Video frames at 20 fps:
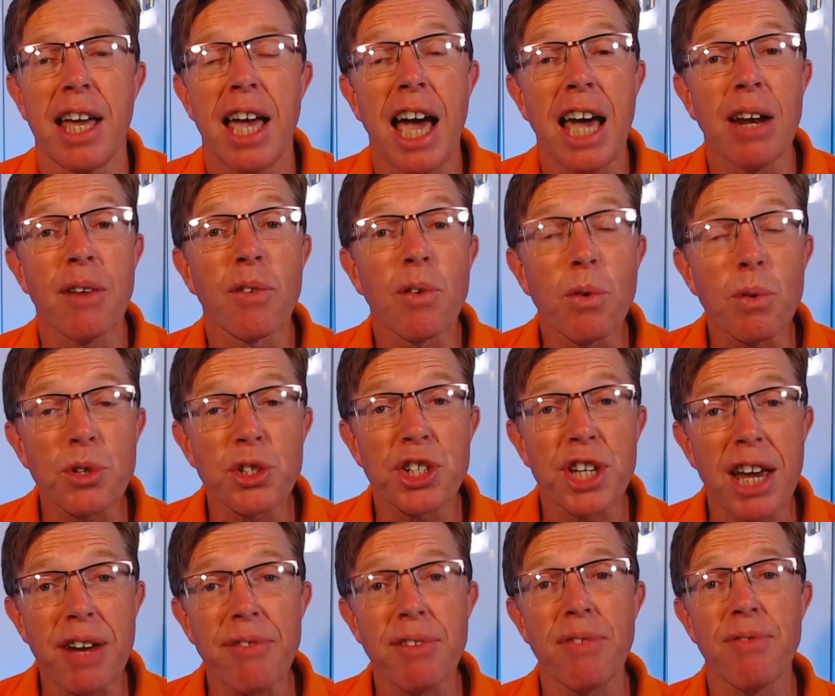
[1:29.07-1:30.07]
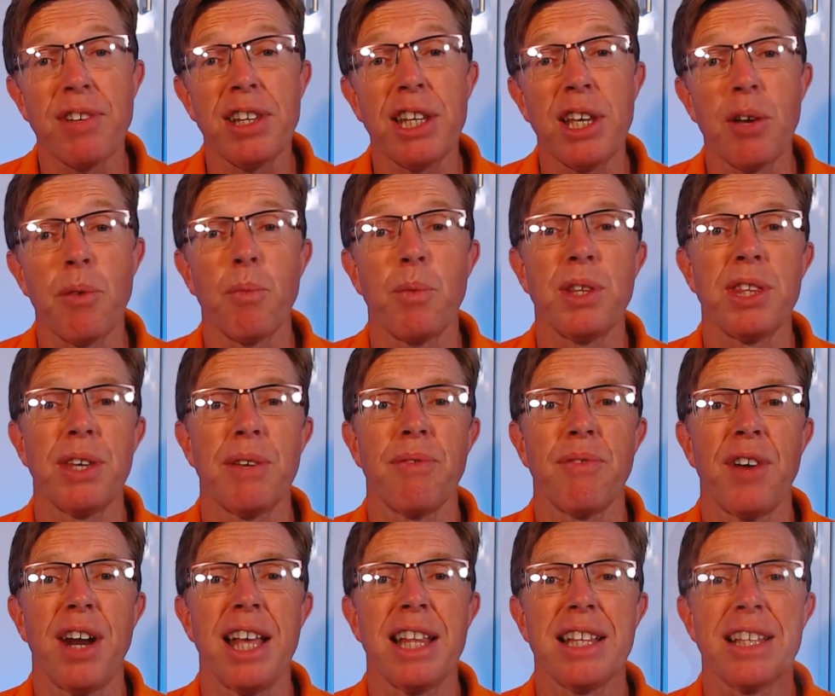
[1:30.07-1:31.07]
And of course, share the video with your
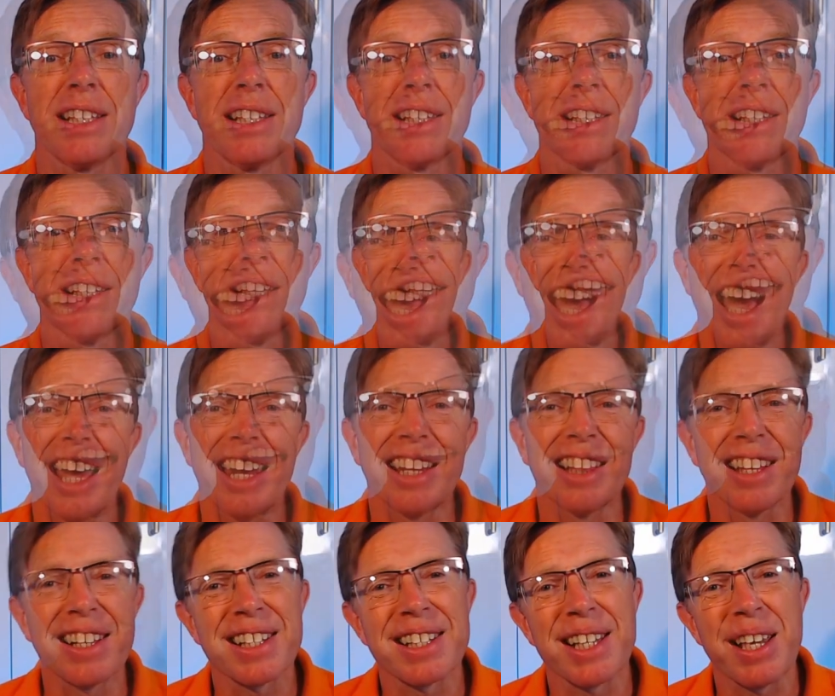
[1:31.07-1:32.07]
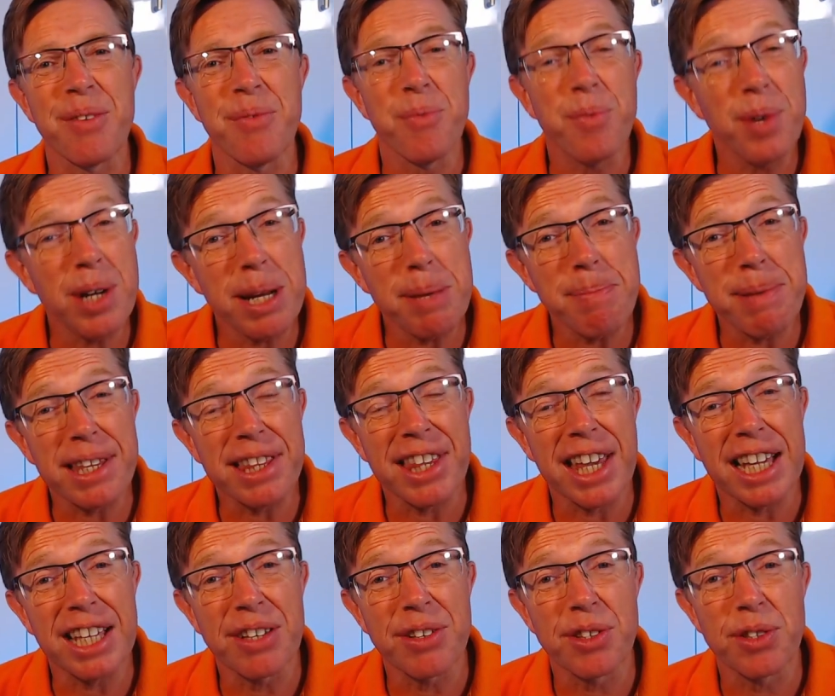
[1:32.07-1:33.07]
friends. And I'd like to say a really big
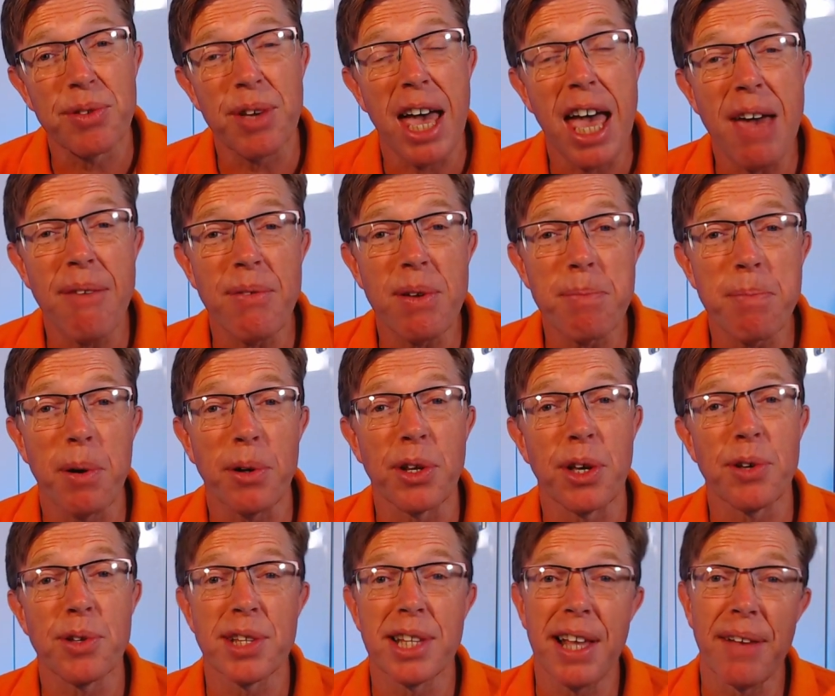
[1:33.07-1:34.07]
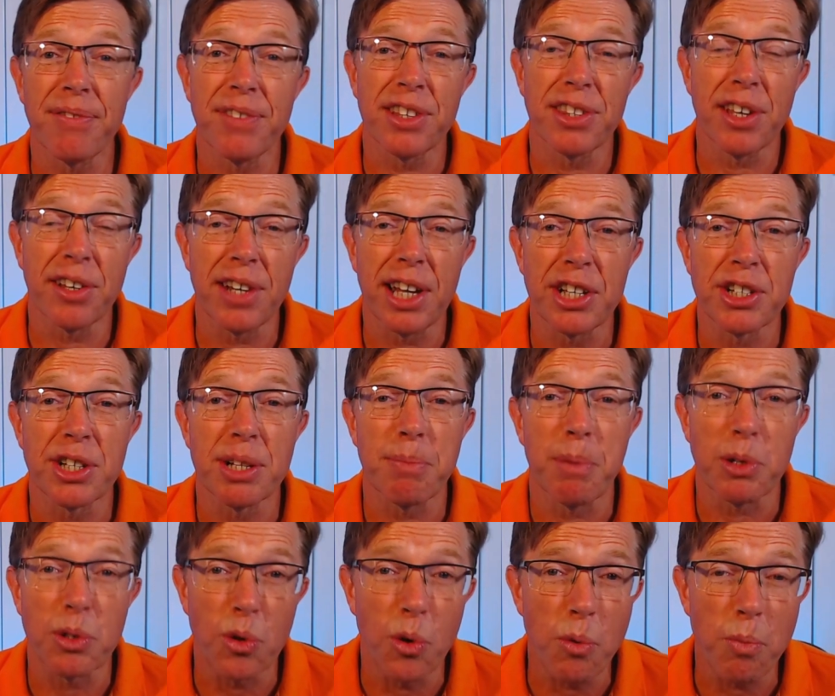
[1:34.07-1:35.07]
thank you to everybody who's left a donation in my
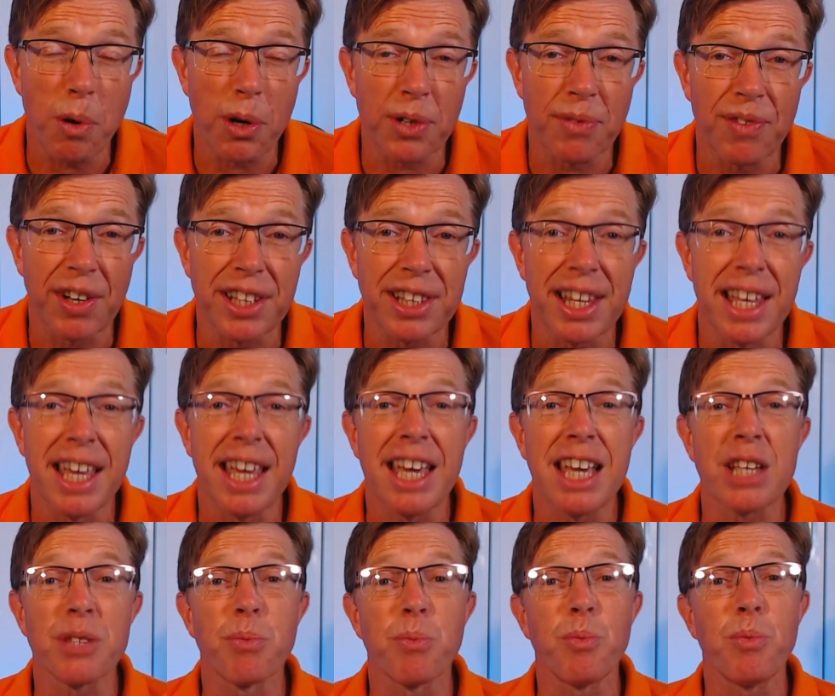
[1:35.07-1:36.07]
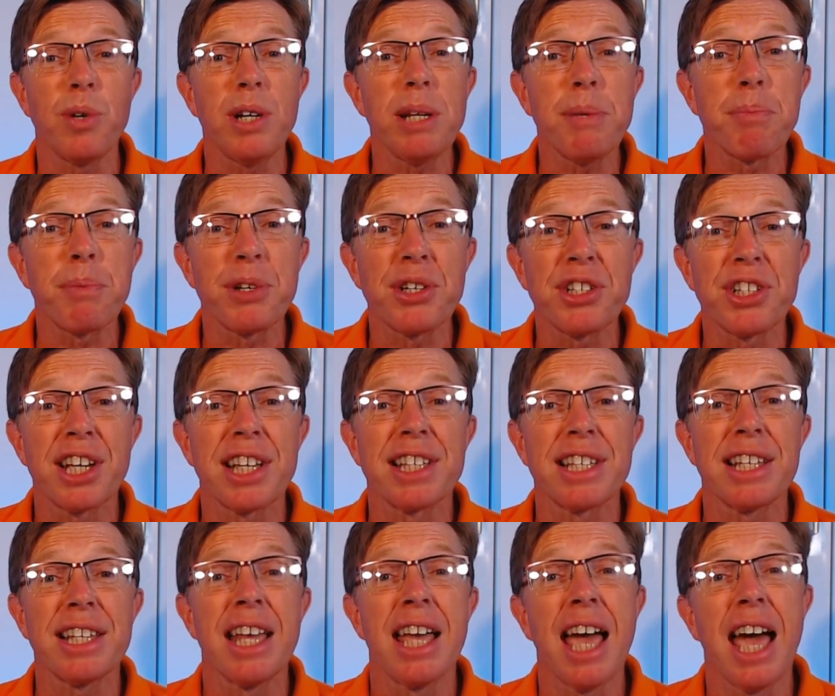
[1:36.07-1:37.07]
Toolbox Fund. It's really
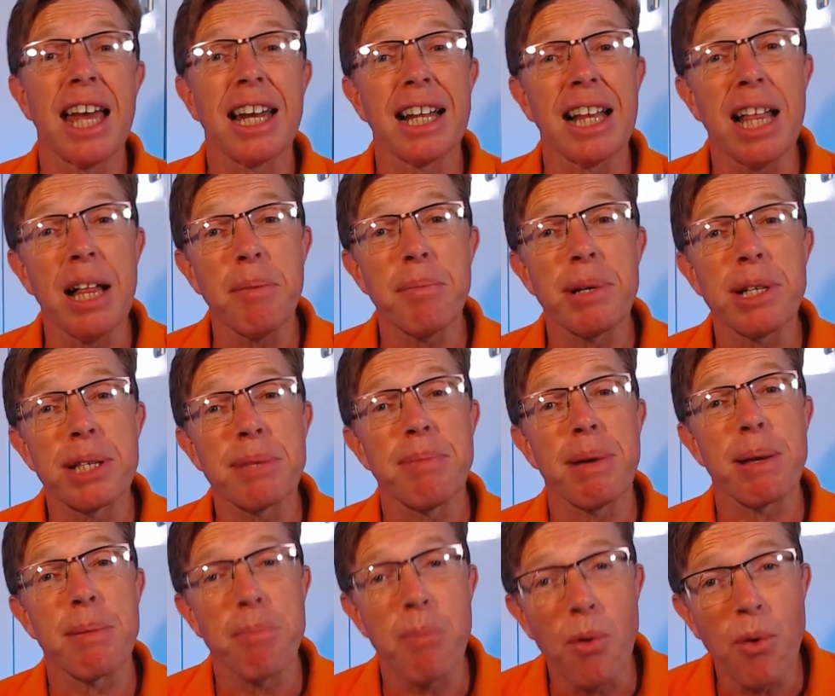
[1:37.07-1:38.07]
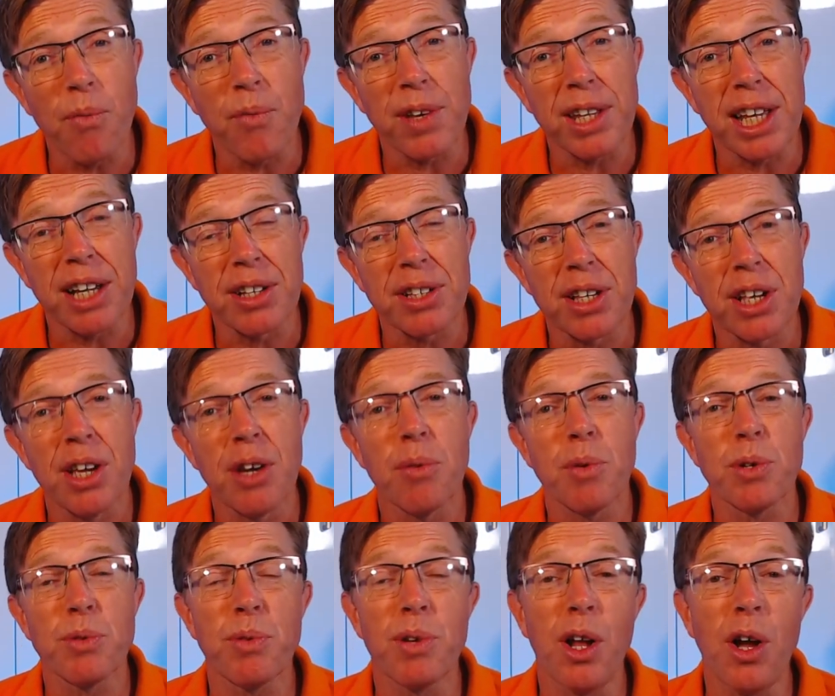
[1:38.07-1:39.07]
appreciated and it helped me to make more videos
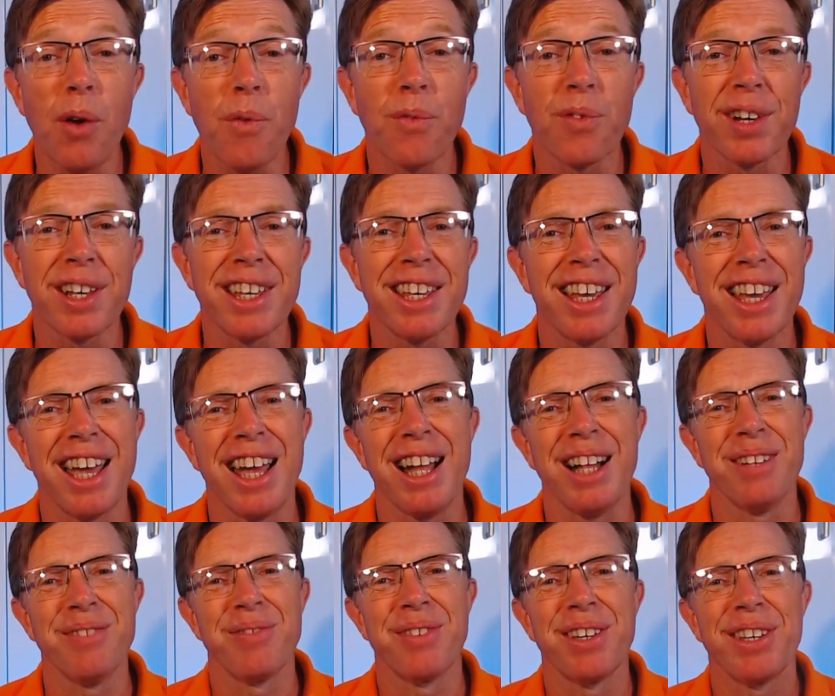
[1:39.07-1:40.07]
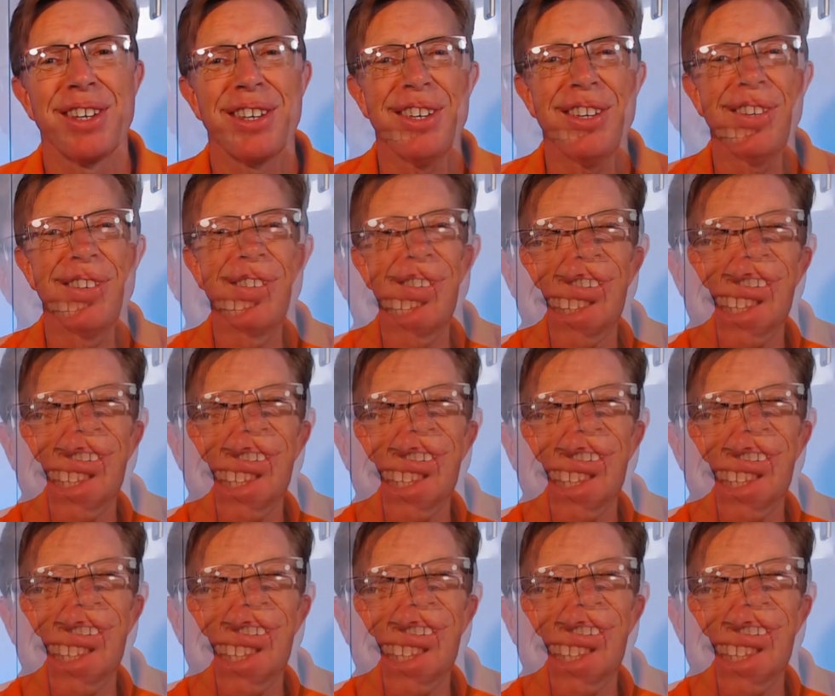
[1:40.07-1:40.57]
which will hopefully help you.